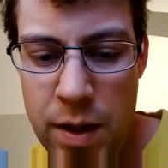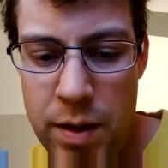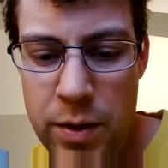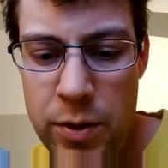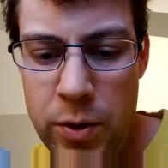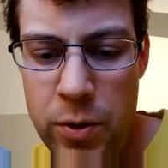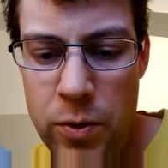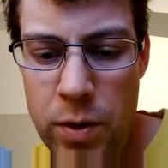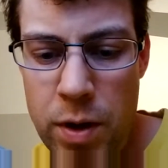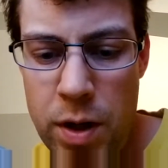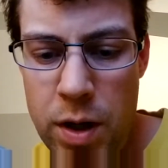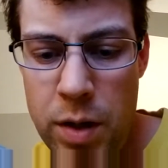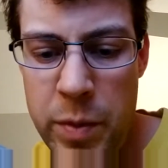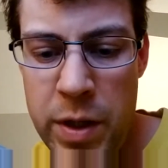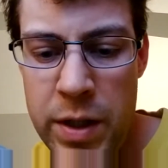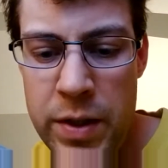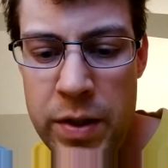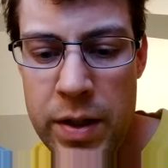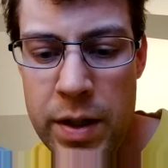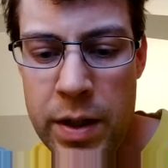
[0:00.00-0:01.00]

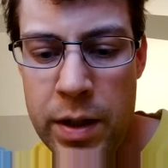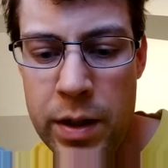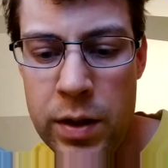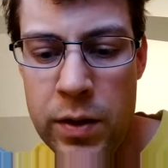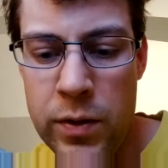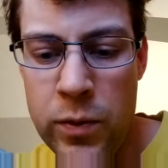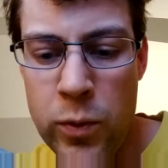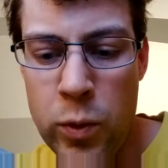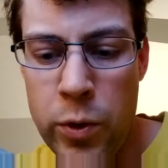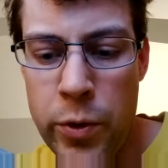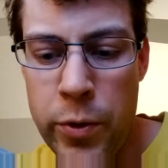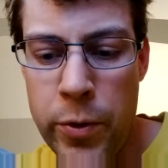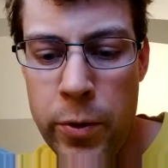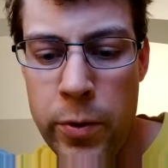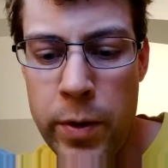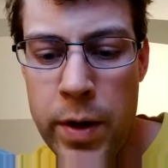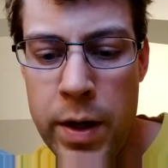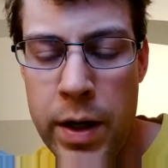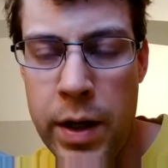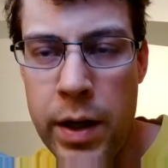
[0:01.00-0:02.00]
Deuteronomy 6, 4 through
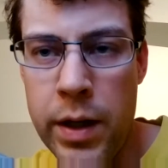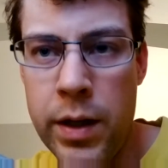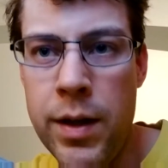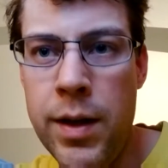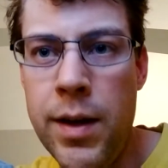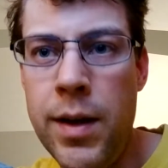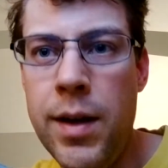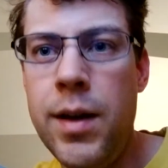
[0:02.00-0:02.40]
9.